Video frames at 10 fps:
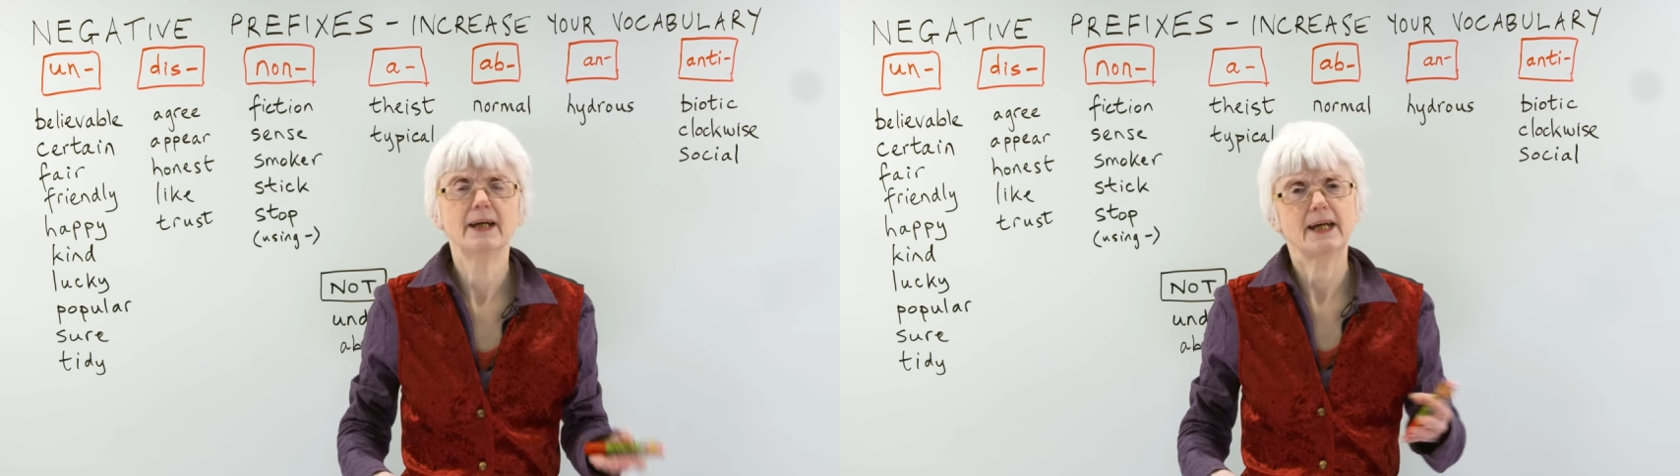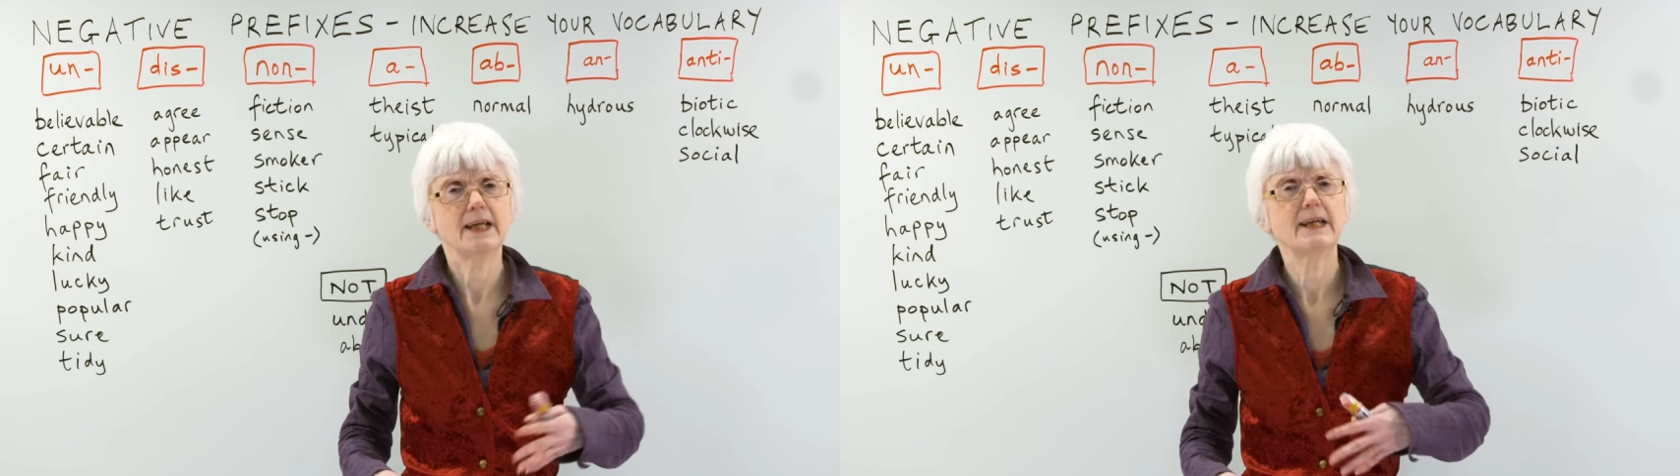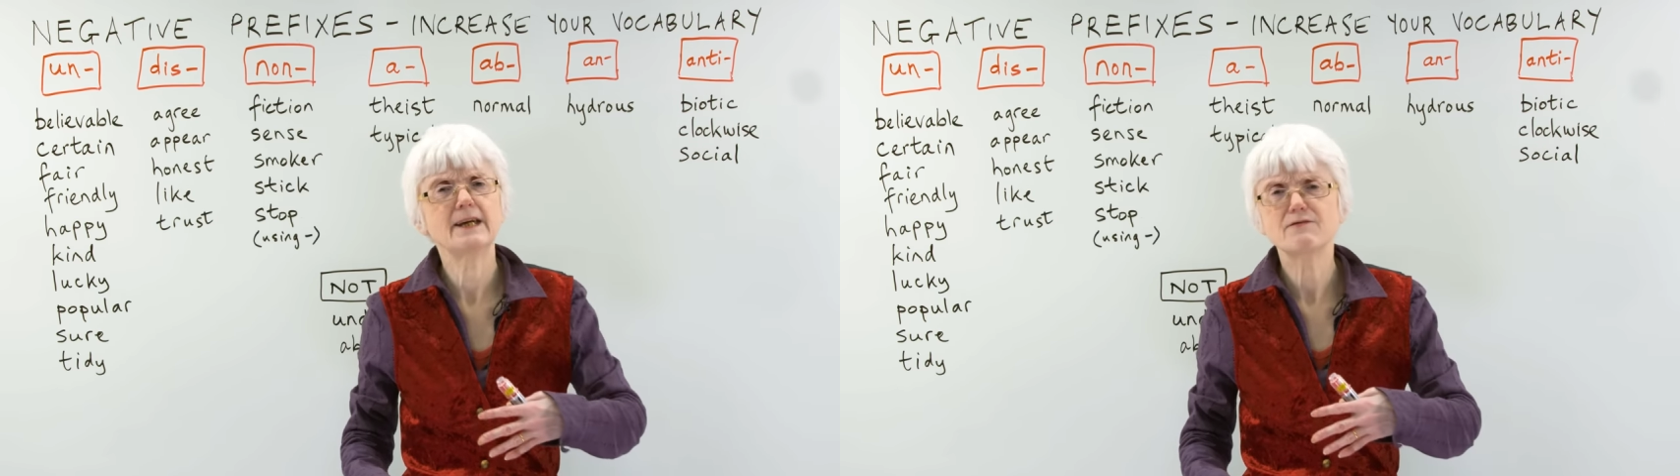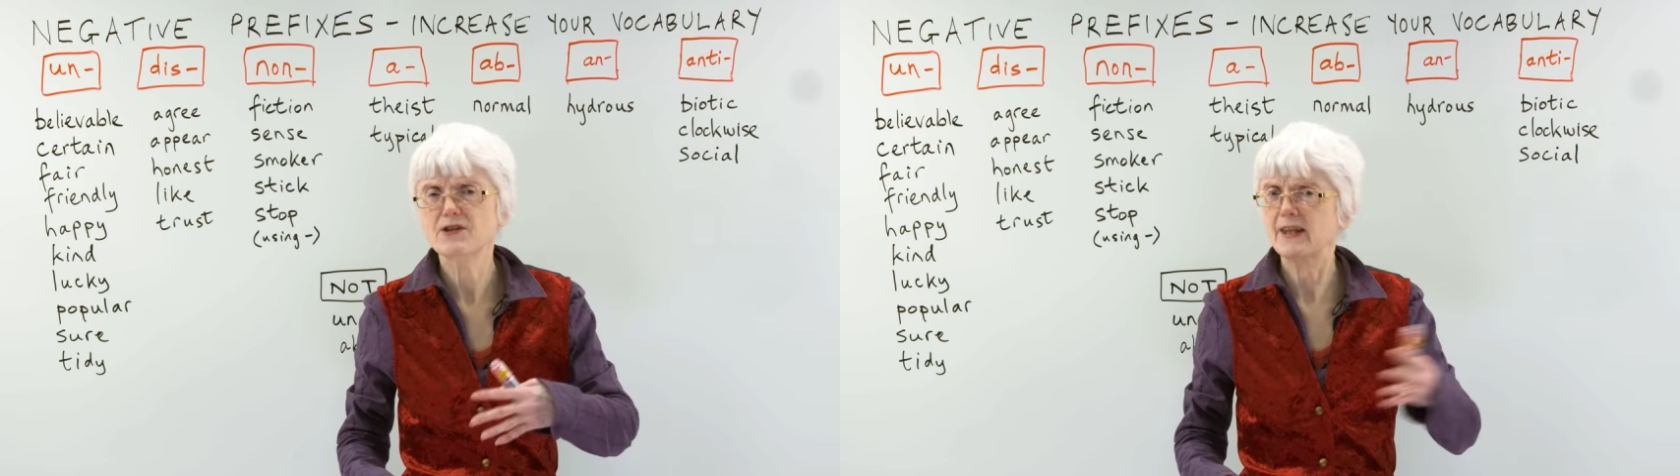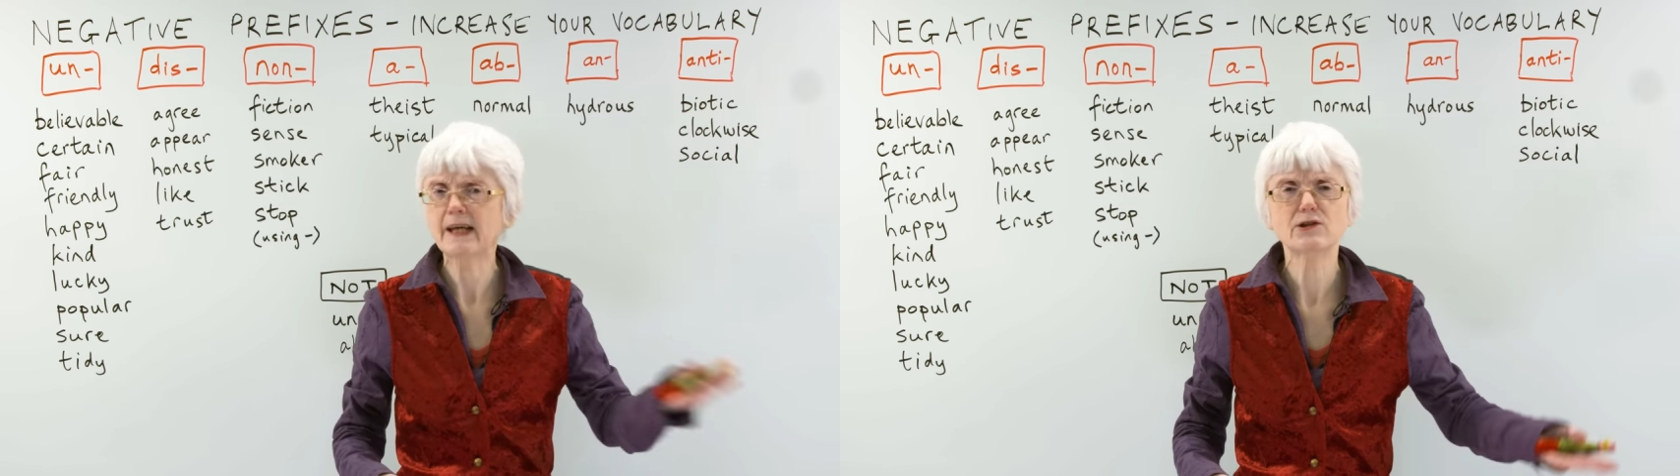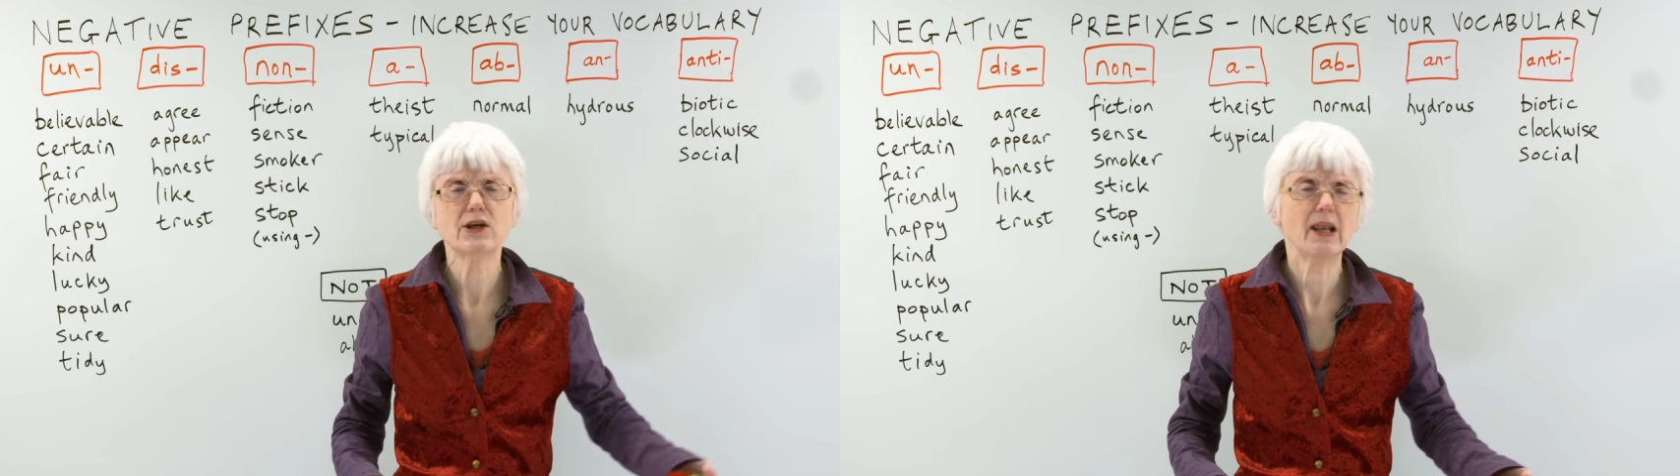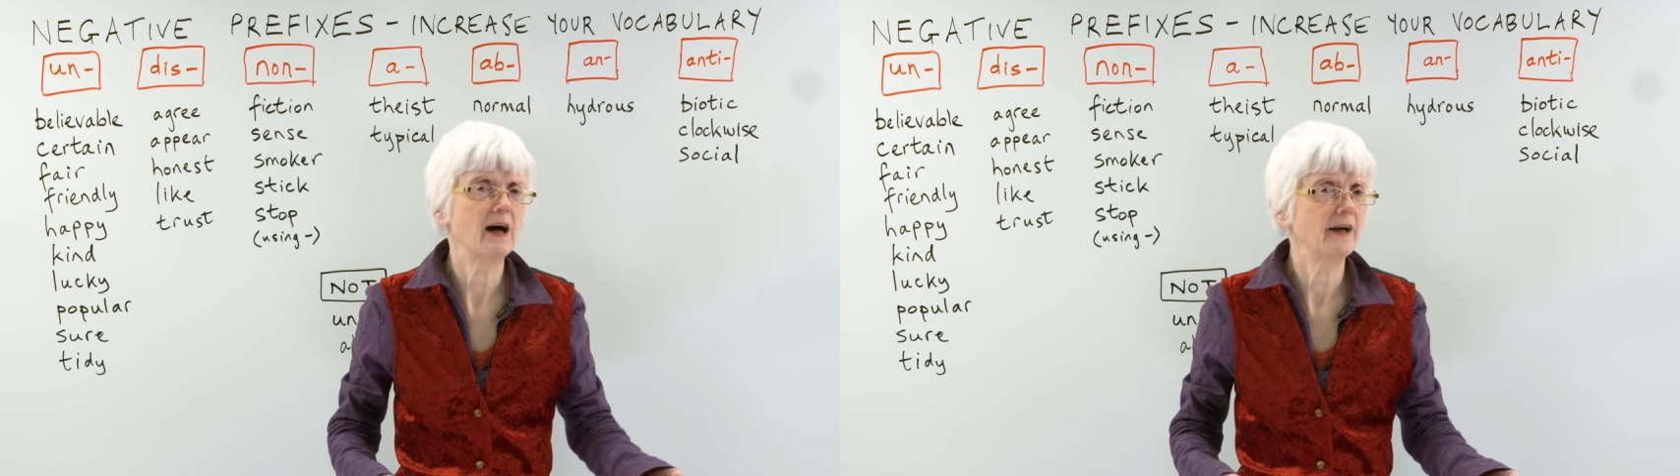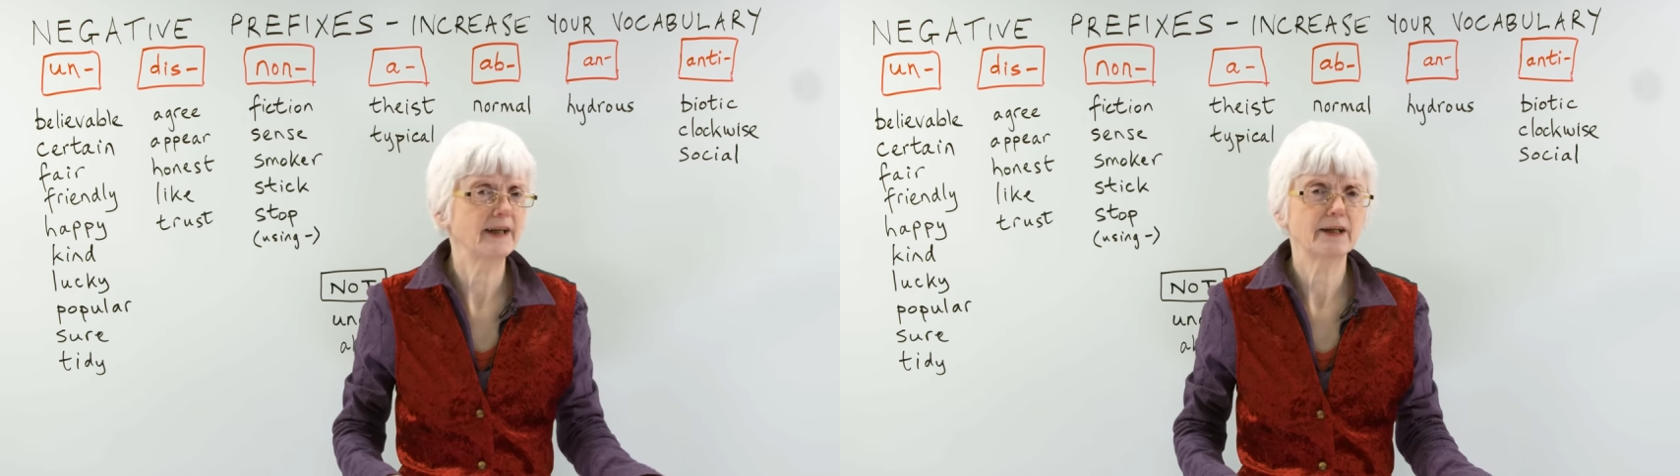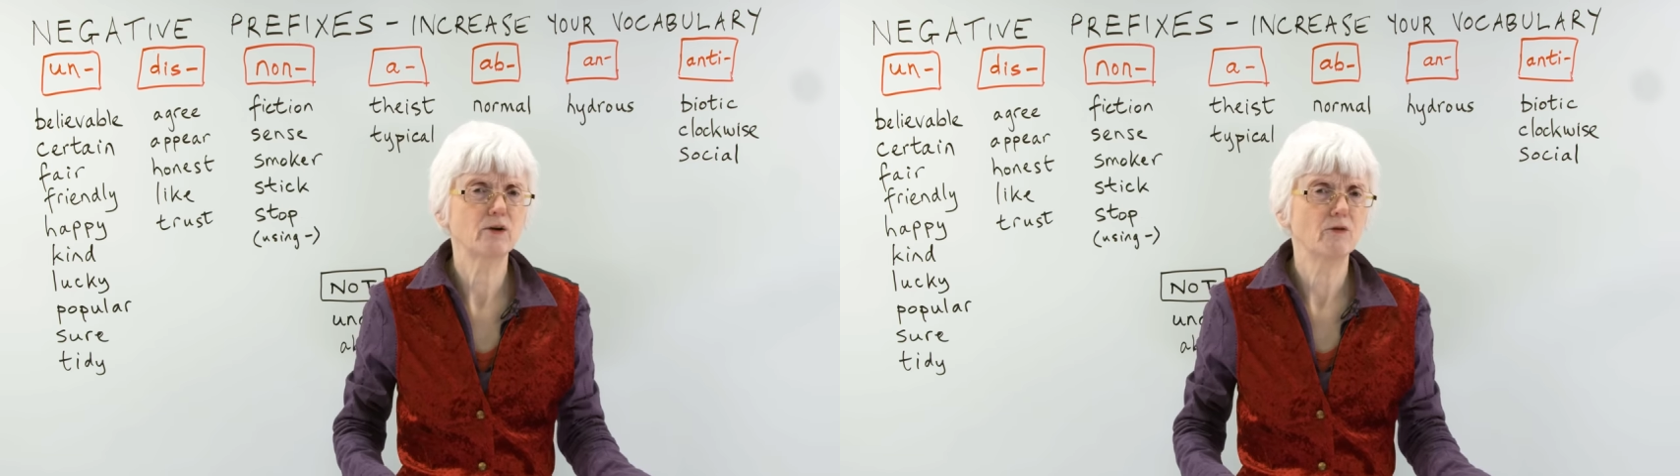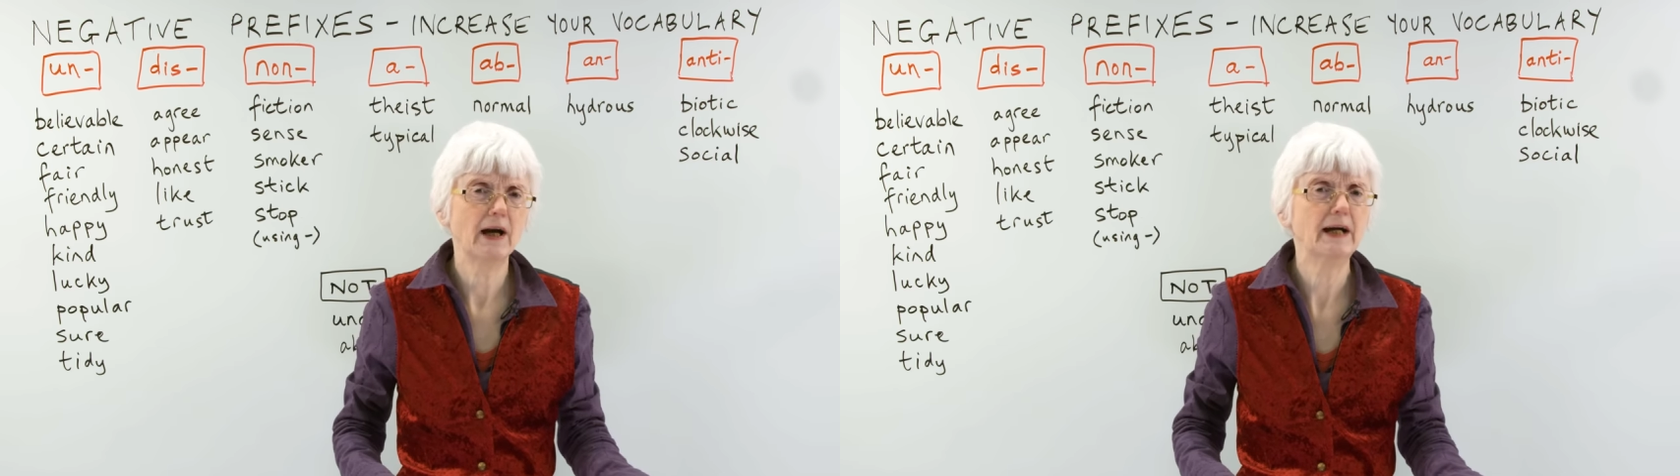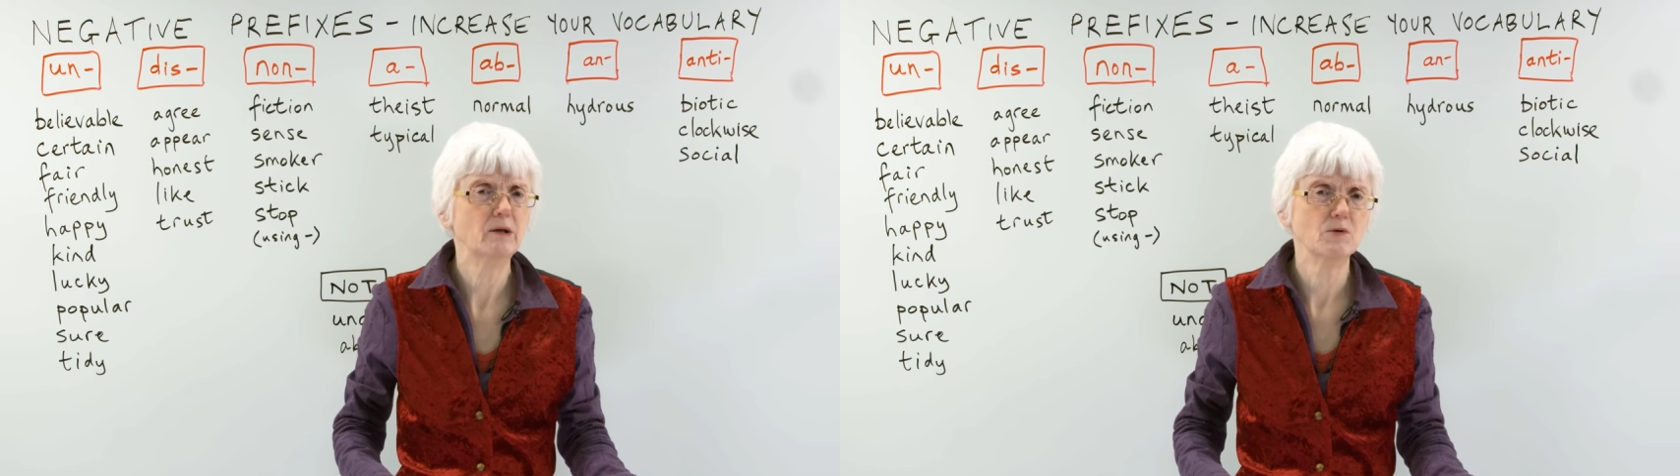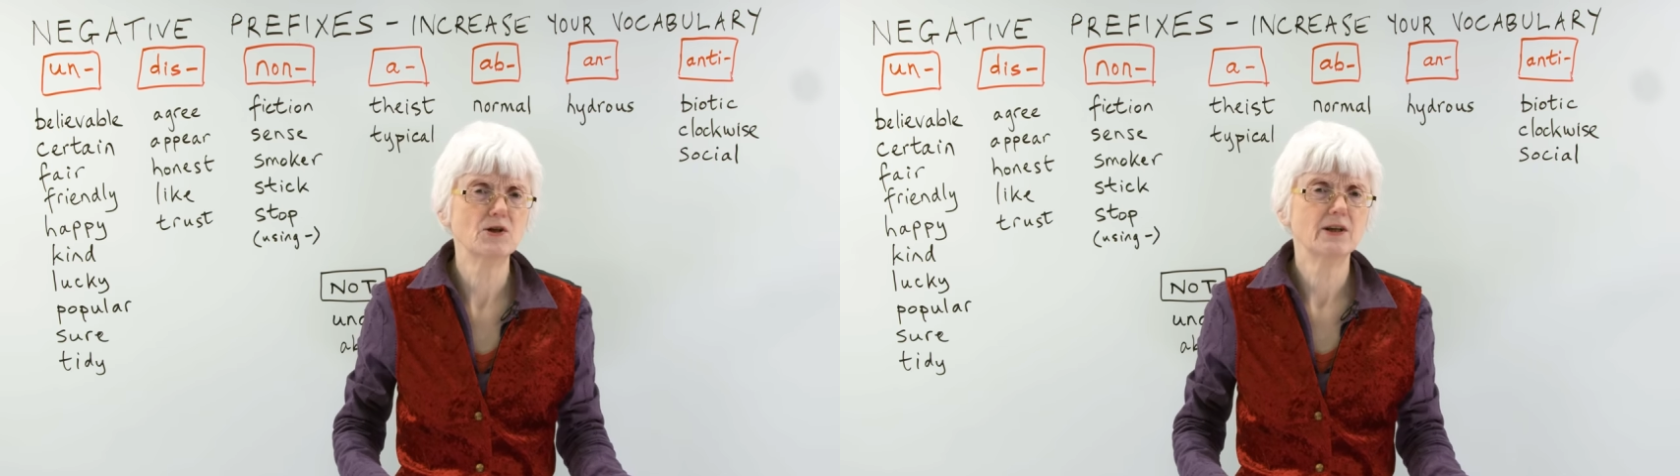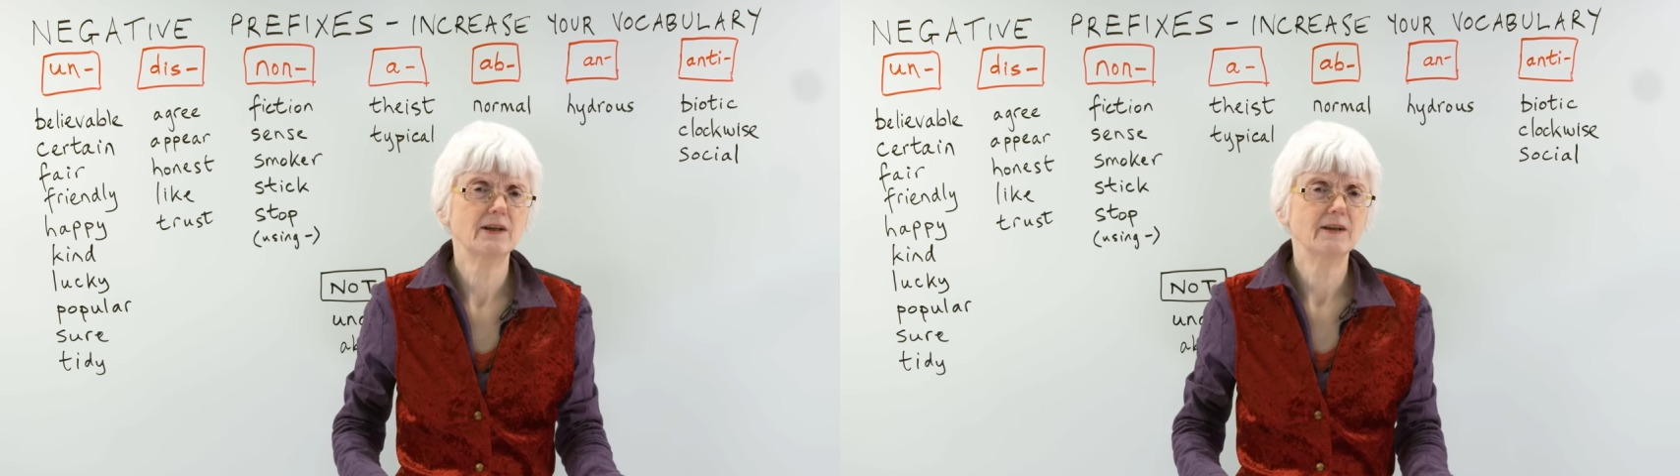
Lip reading: He leaves things lying around